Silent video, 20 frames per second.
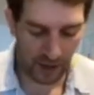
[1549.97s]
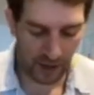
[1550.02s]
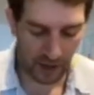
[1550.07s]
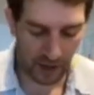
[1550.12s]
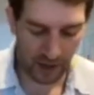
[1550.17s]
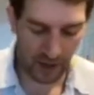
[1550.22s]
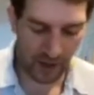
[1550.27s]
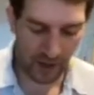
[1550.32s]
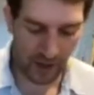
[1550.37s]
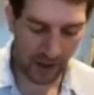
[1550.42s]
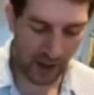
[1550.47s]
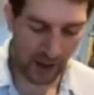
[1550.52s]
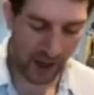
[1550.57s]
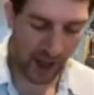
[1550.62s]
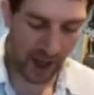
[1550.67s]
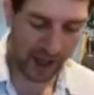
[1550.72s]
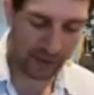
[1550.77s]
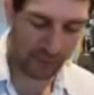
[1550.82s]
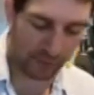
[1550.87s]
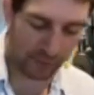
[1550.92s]
Okay. I don't
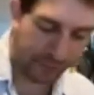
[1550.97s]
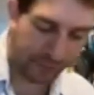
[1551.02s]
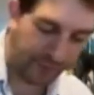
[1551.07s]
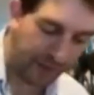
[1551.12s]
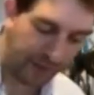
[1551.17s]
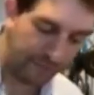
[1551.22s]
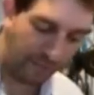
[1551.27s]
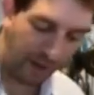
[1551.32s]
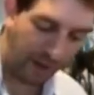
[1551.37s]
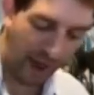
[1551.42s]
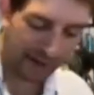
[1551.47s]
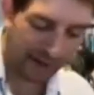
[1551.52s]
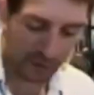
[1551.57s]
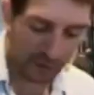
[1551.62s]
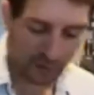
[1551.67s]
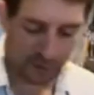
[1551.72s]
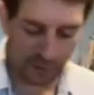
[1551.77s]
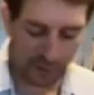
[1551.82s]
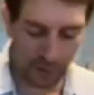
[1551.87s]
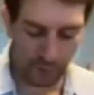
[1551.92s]
think mine is so
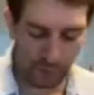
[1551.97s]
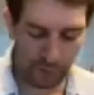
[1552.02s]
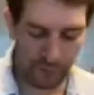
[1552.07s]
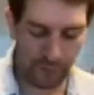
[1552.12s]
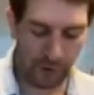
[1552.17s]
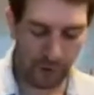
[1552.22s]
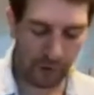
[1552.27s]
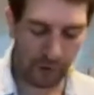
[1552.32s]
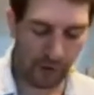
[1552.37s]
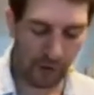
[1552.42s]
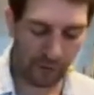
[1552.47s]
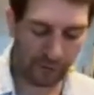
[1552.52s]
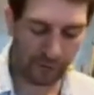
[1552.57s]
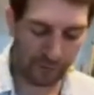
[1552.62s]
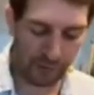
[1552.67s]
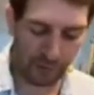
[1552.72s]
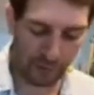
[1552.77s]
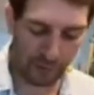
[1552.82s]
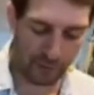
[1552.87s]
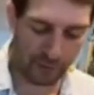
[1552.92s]
far off from yours,
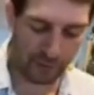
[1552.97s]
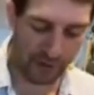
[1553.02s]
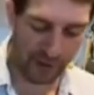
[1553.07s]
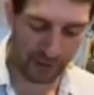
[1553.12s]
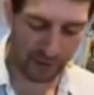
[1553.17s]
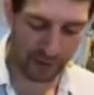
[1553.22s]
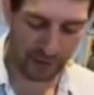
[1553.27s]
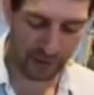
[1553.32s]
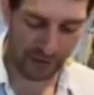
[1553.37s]
actually.